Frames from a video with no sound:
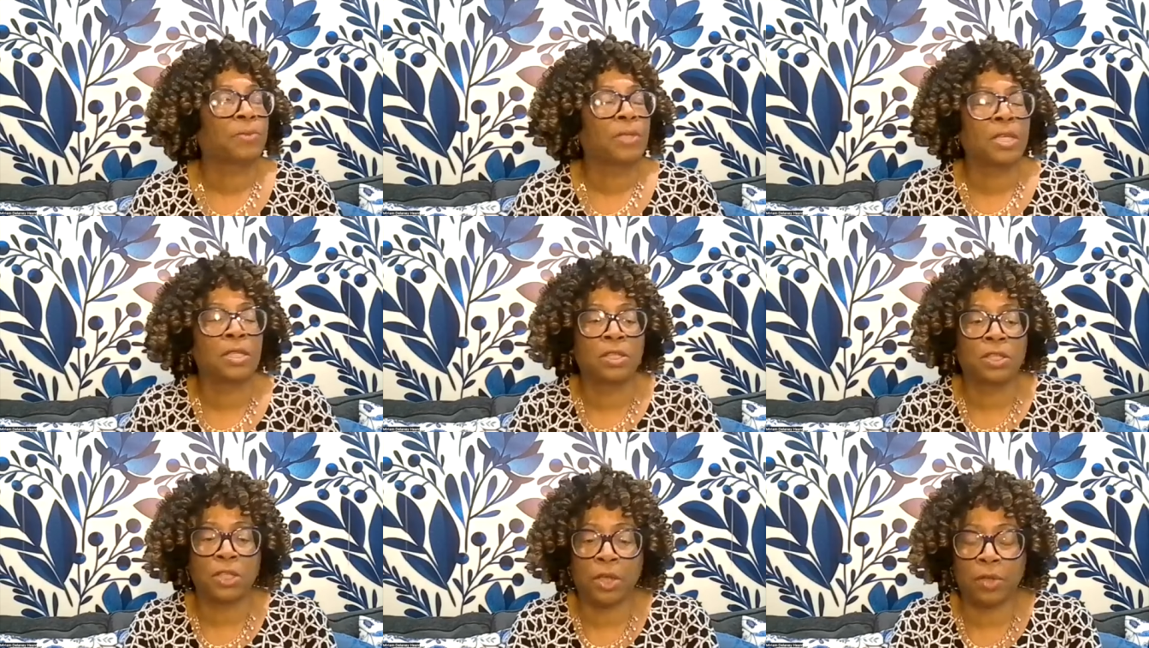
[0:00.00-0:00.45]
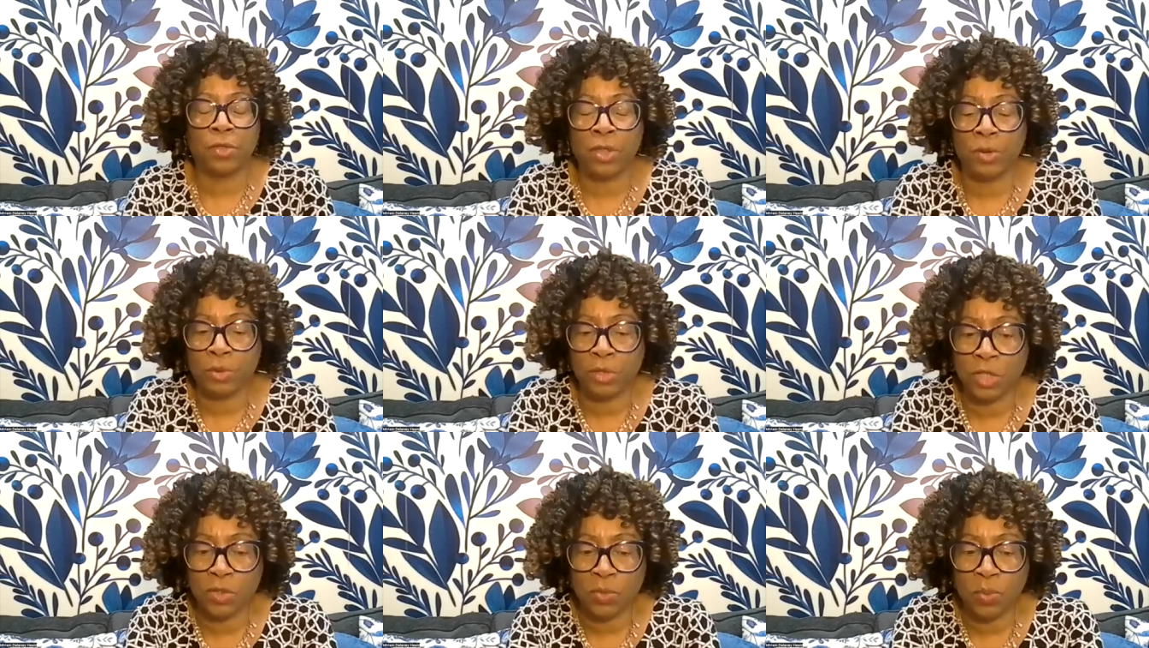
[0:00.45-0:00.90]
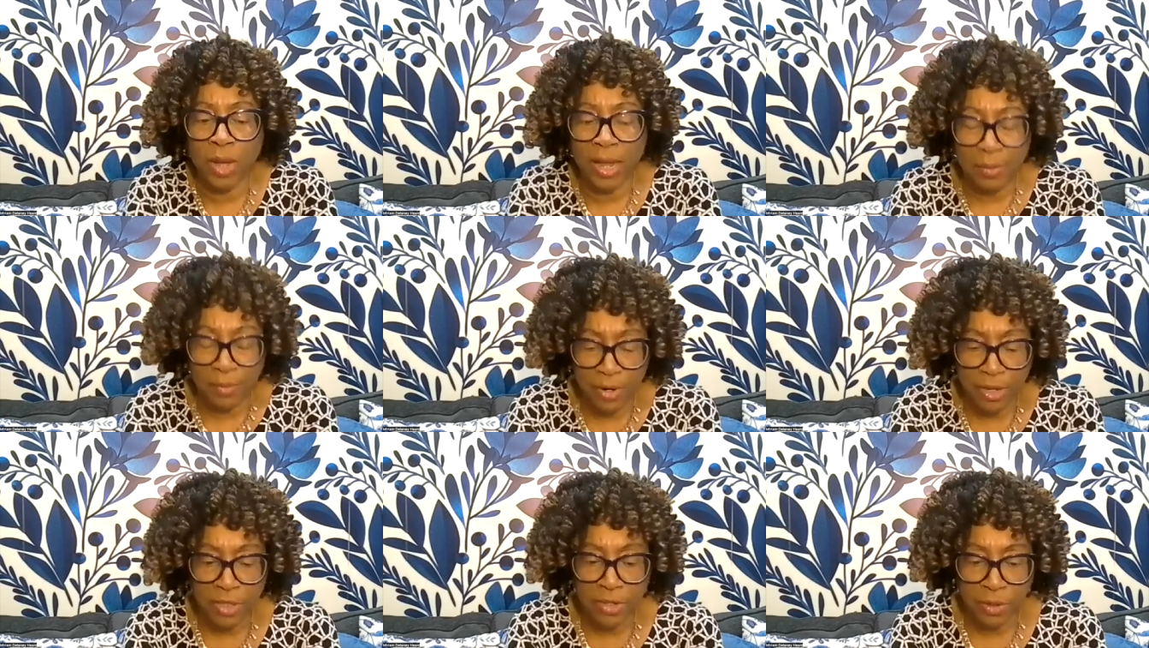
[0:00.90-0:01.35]
and so there was this
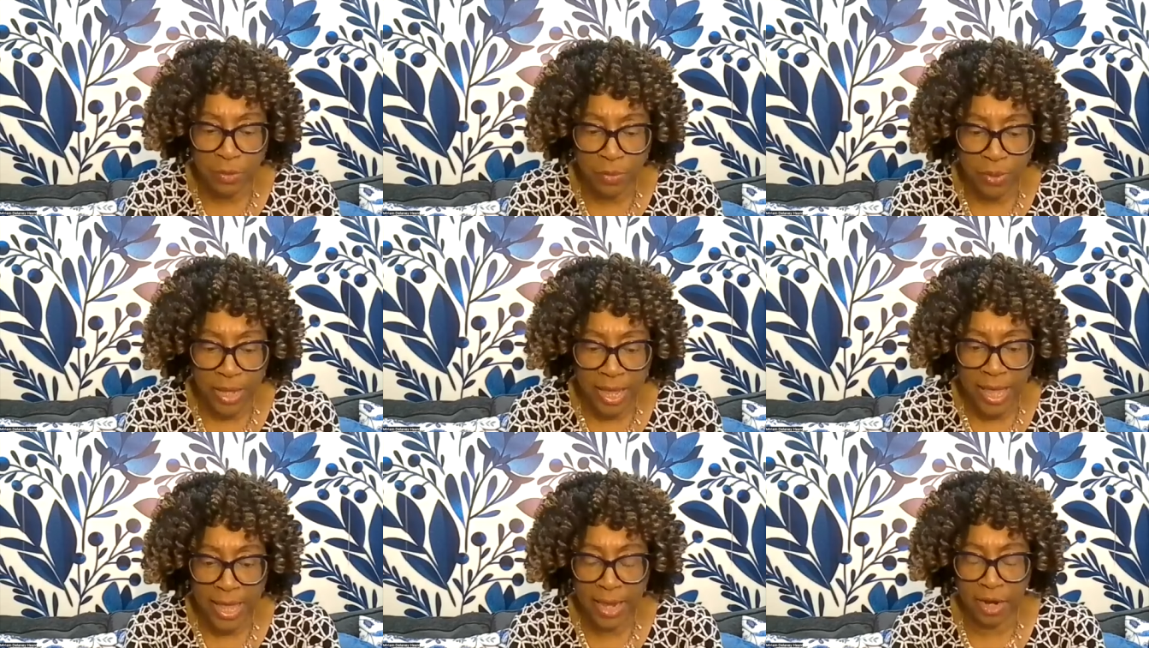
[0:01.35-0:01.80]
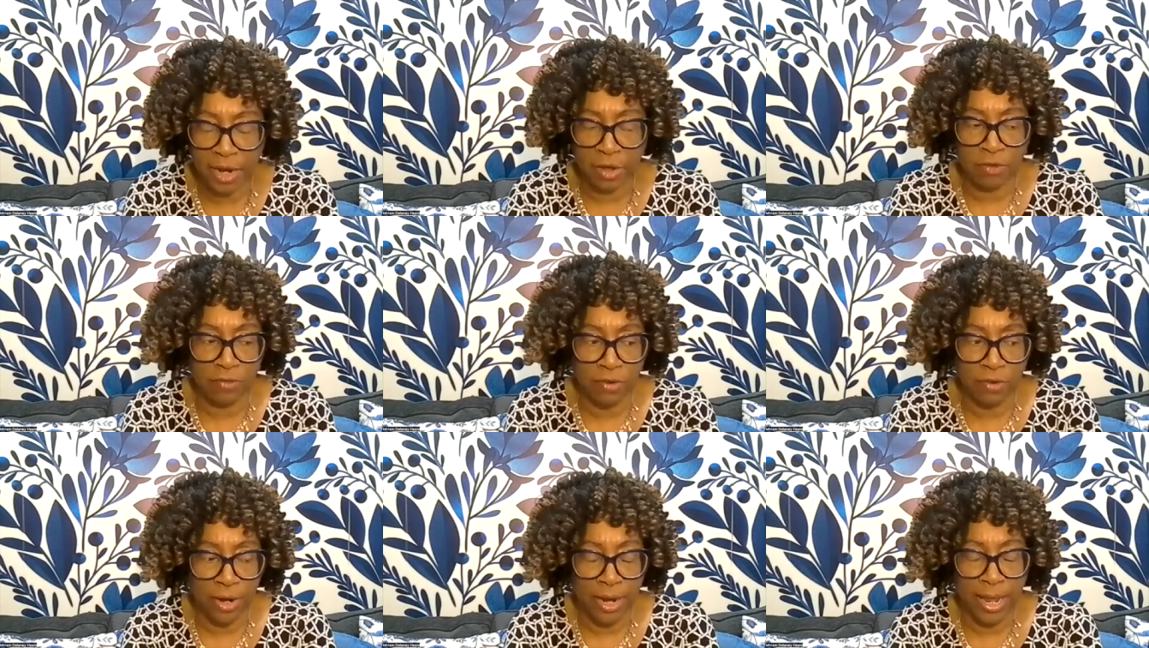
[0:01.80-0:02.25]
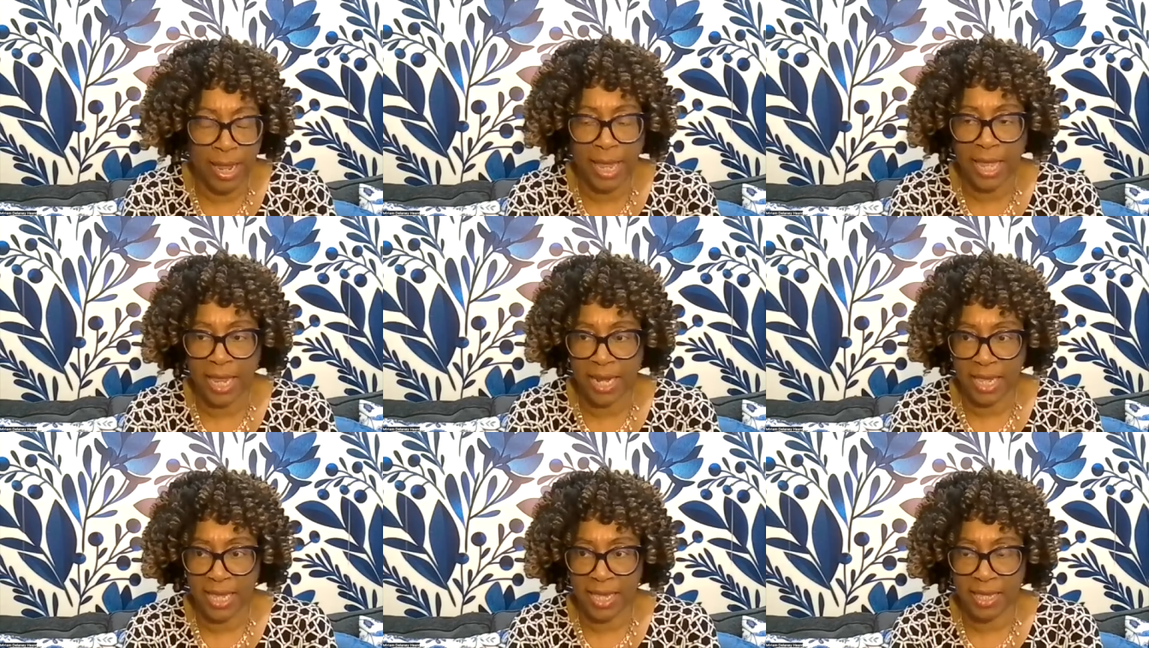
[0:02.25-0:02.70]
white brother that we had over
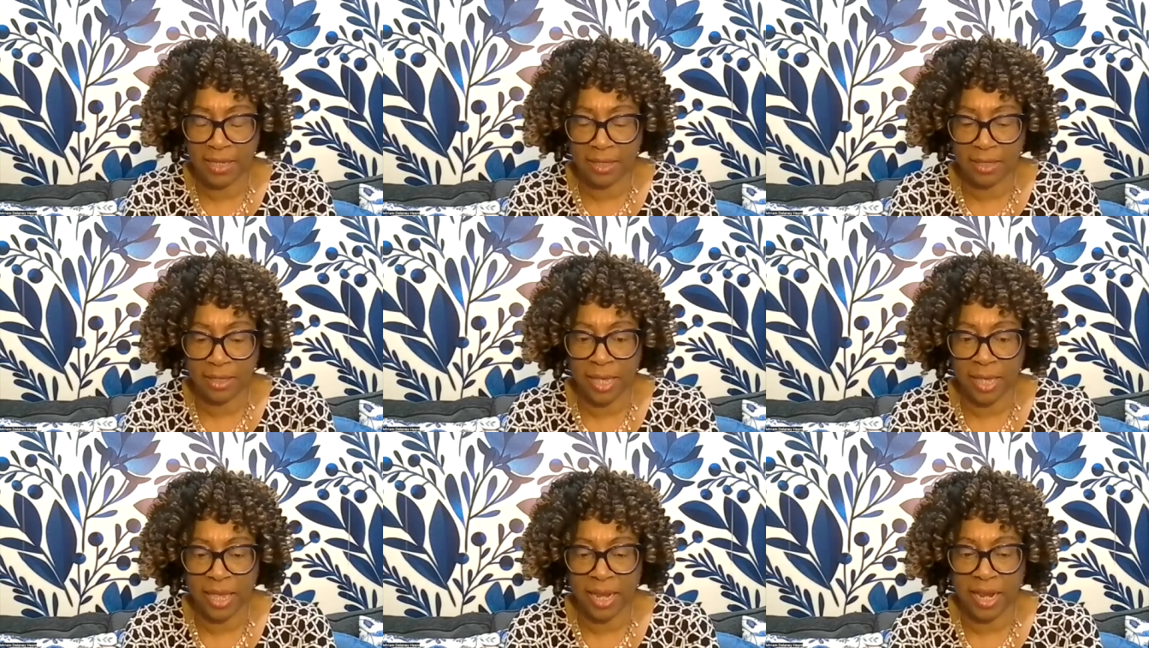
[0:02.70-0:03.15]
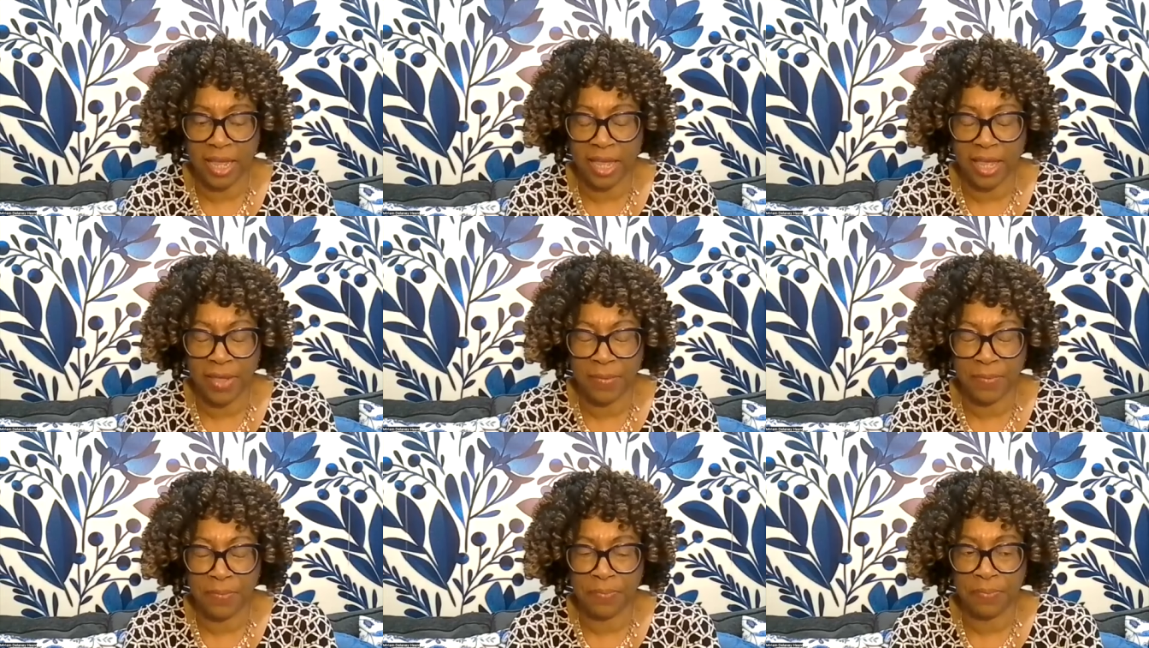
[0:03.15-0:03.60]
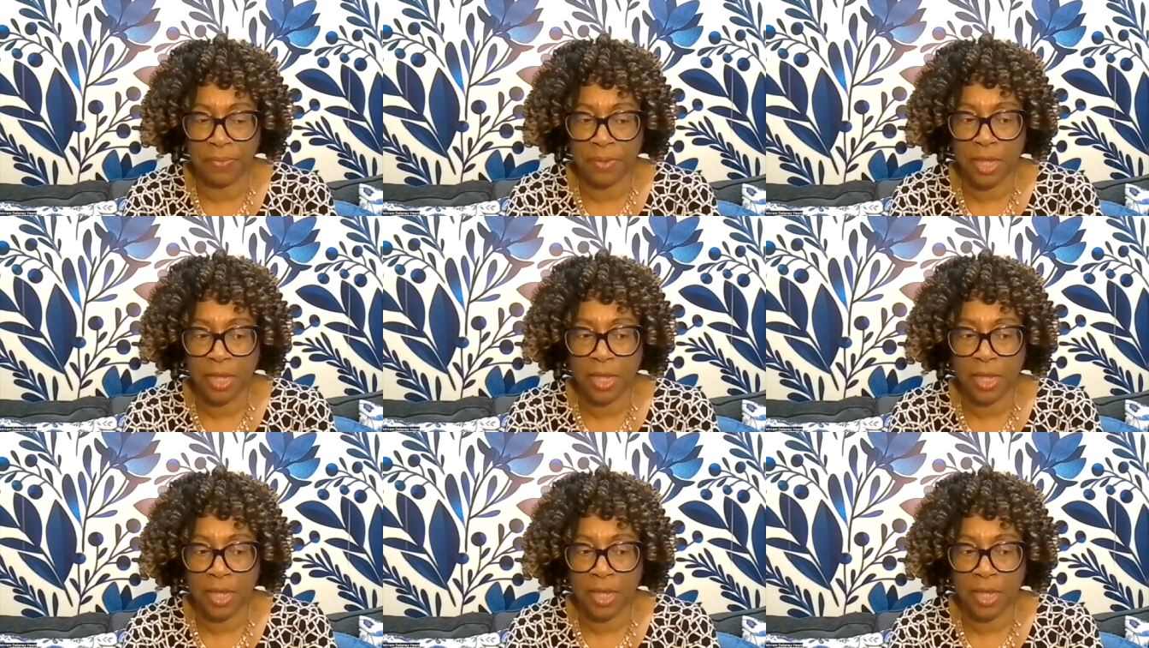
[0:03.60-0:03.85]
and he said um,